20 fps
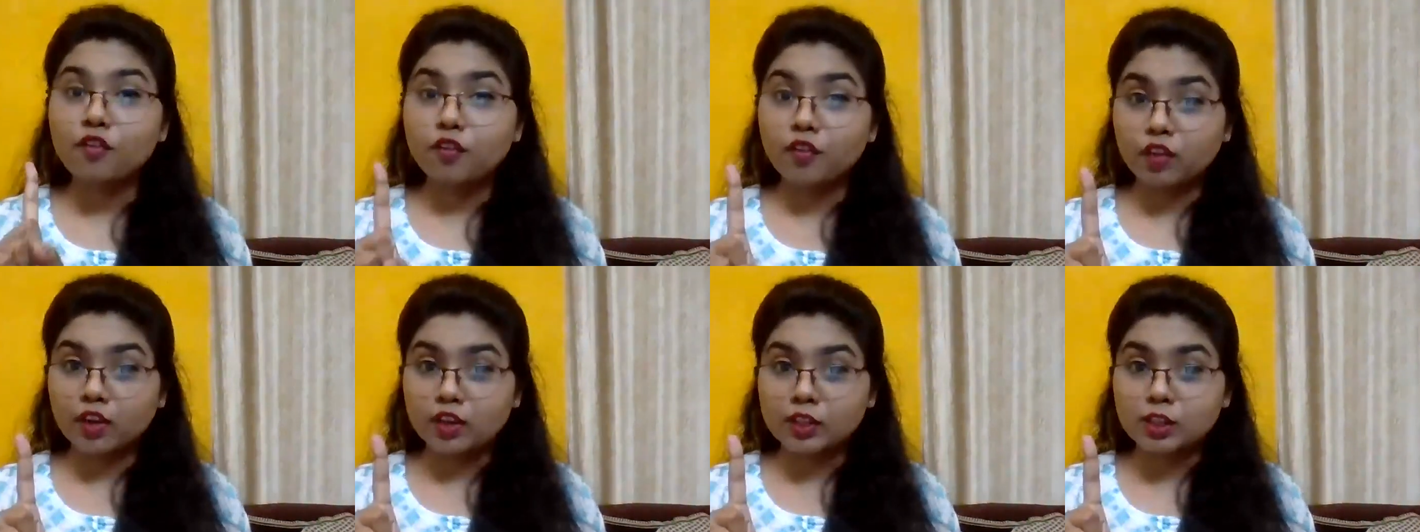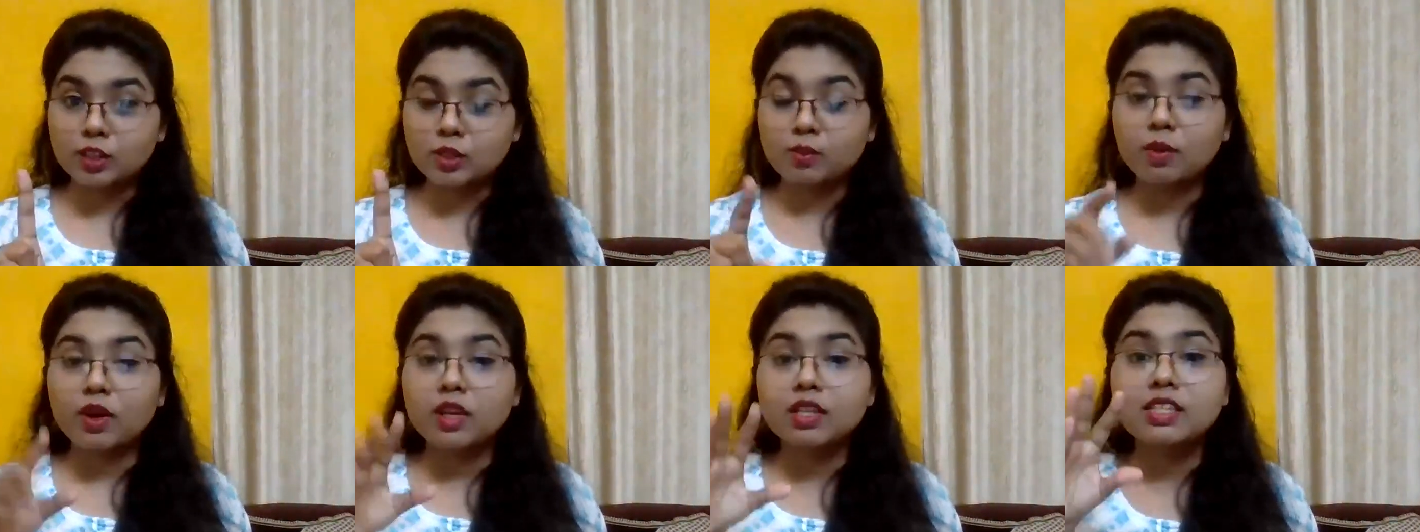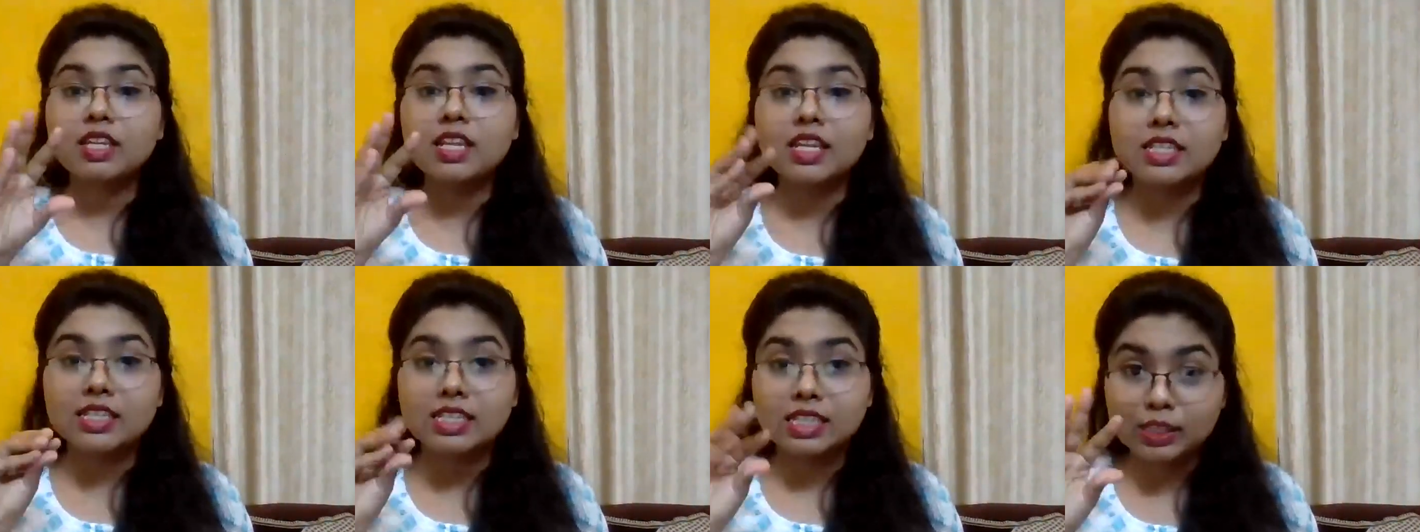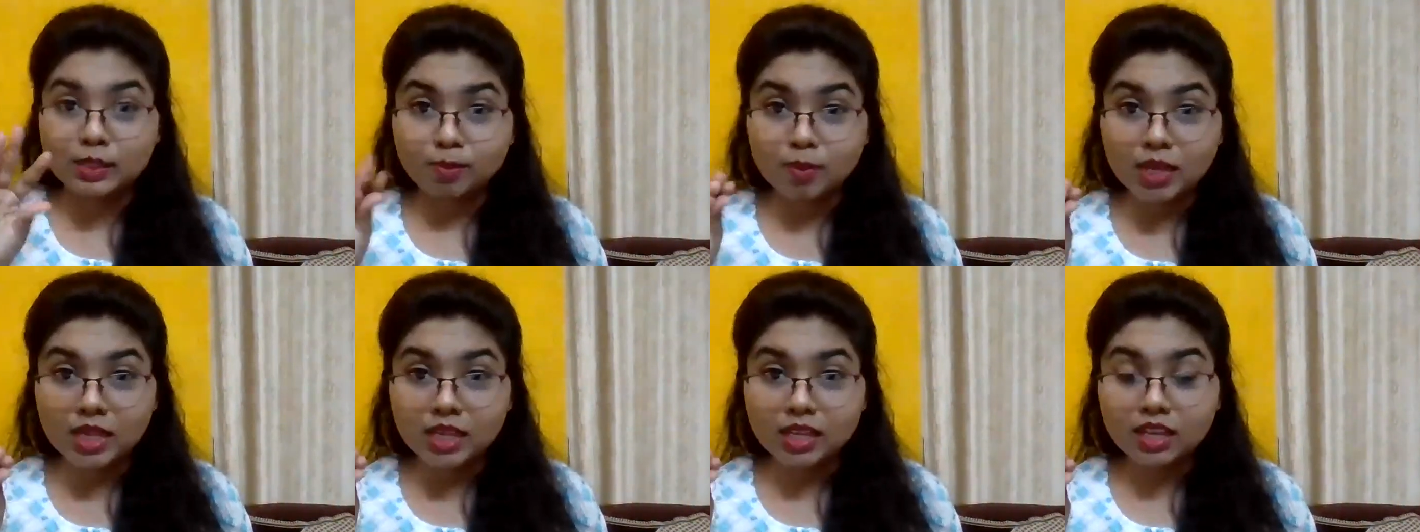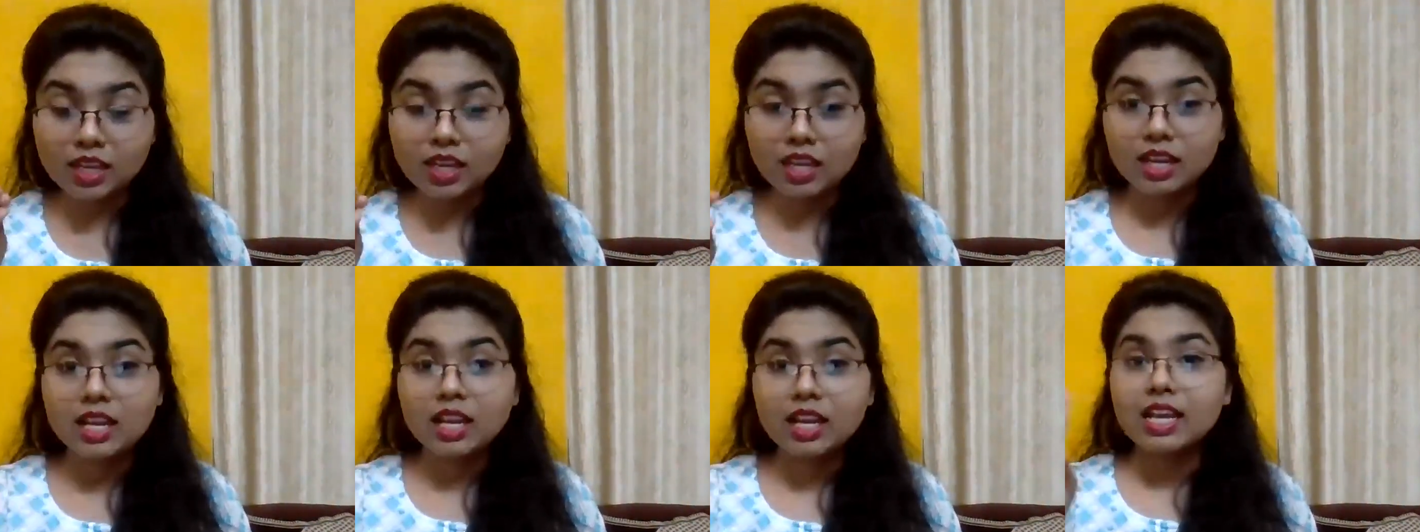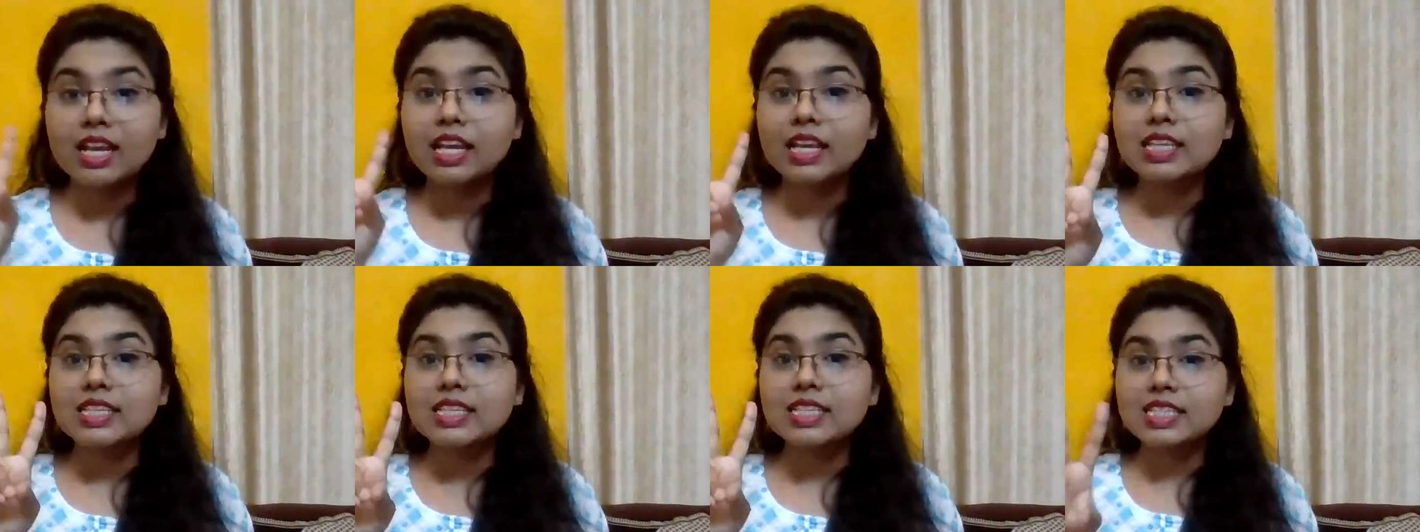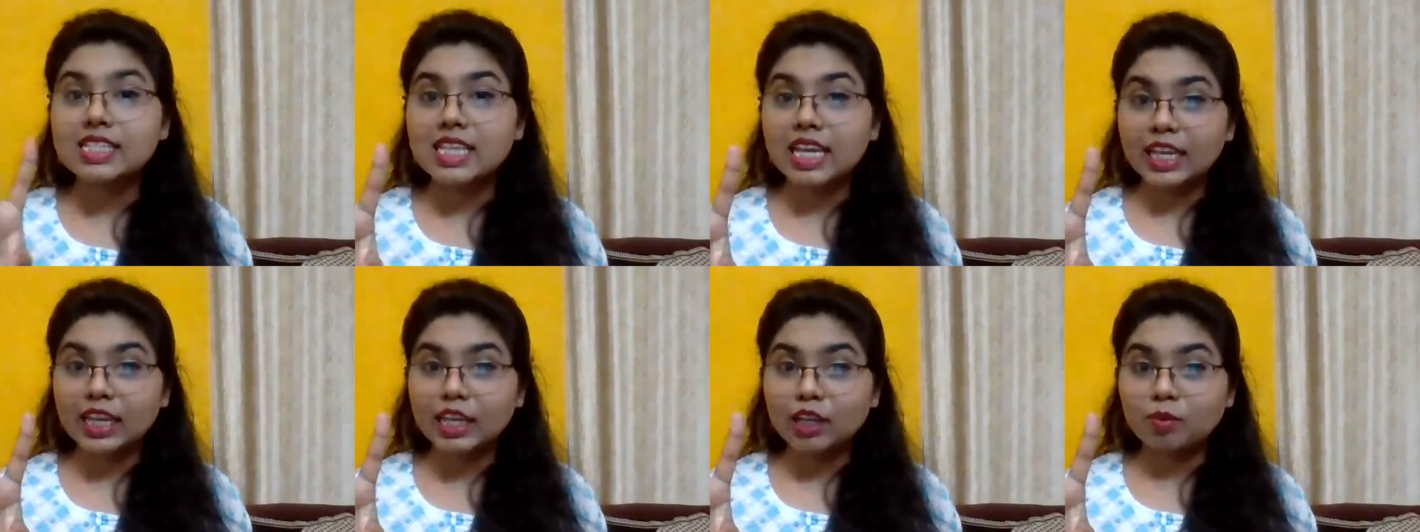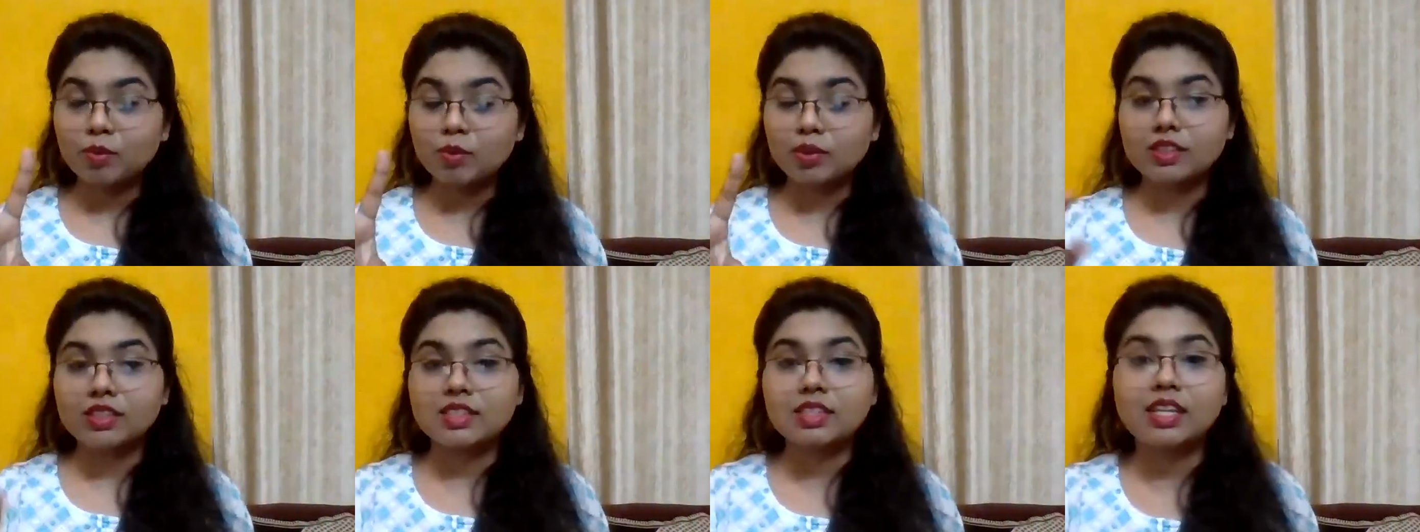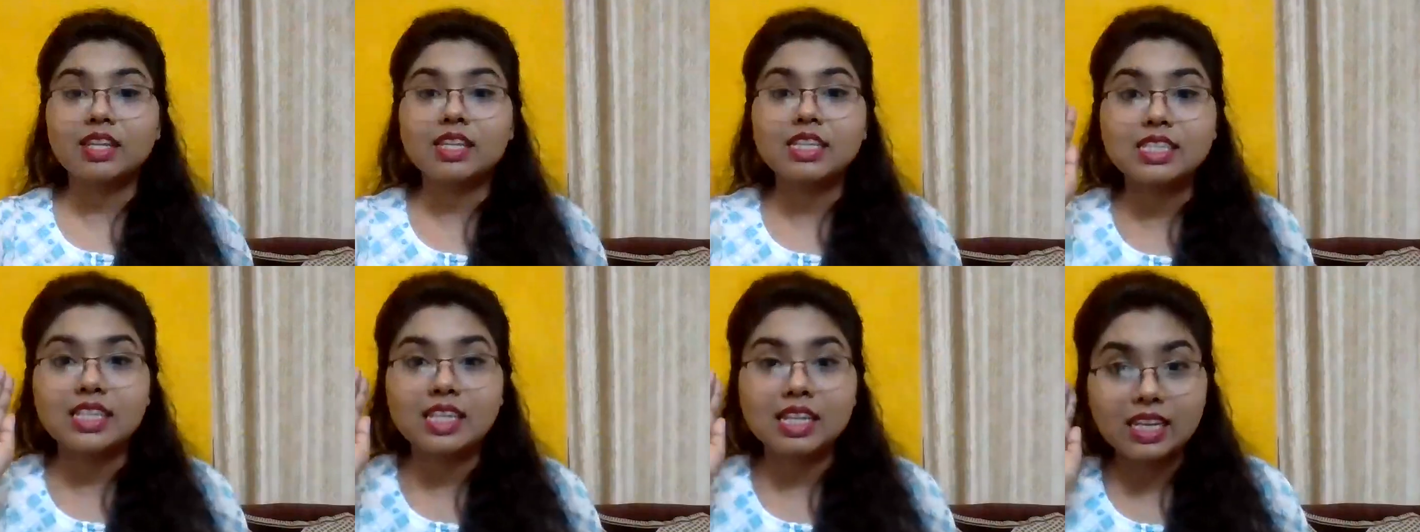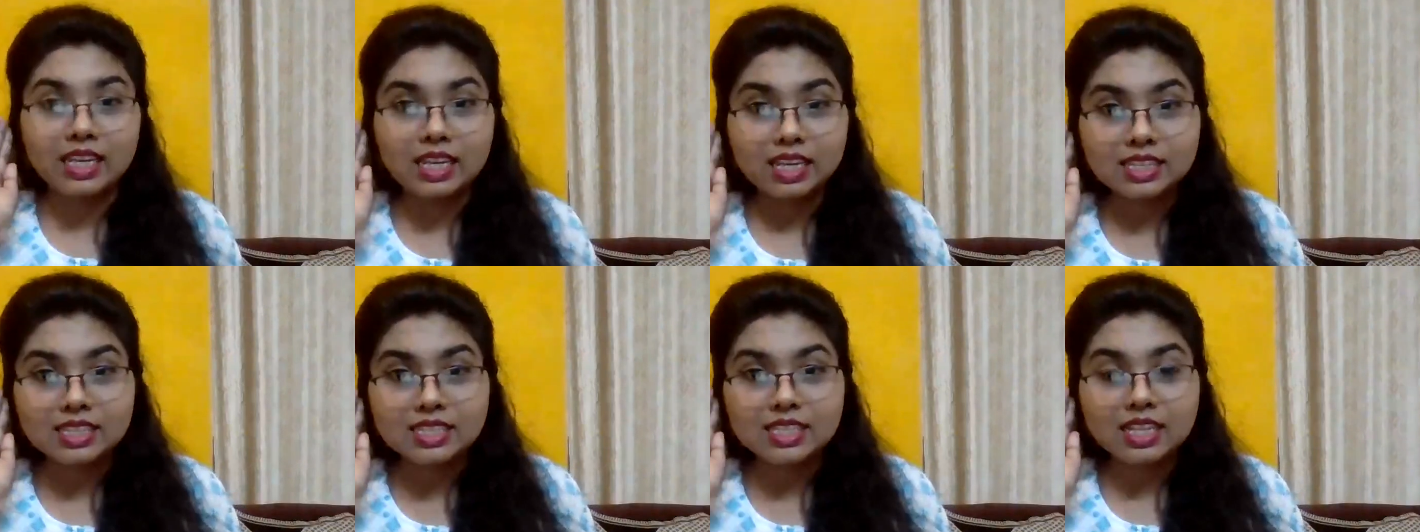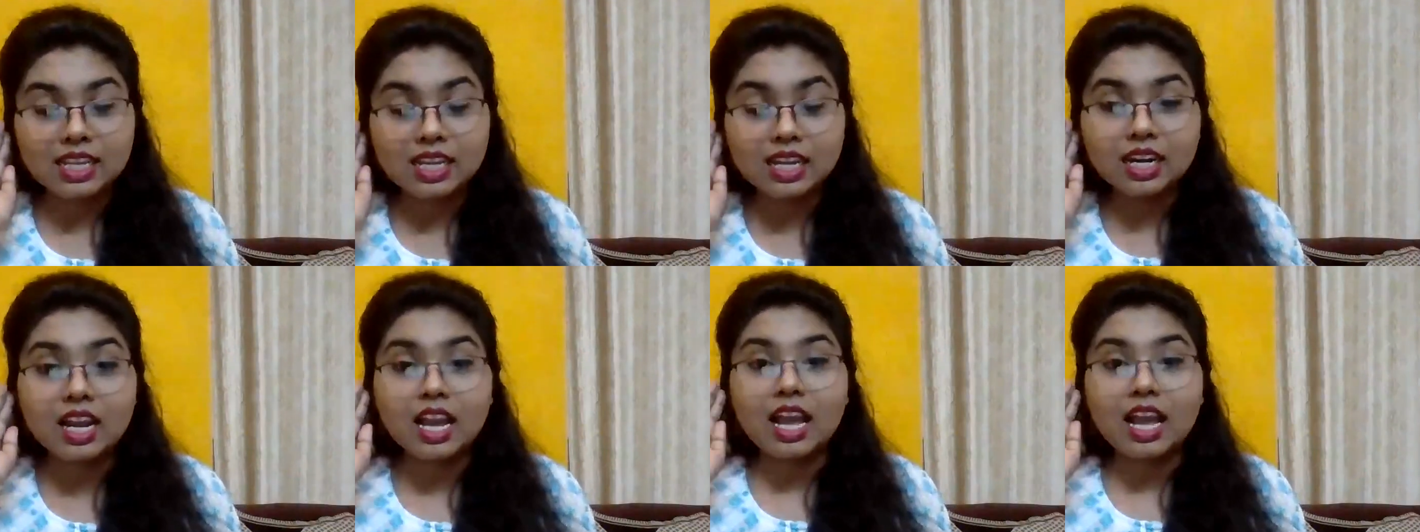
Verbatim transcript: First person is the speaker, second person is the listener,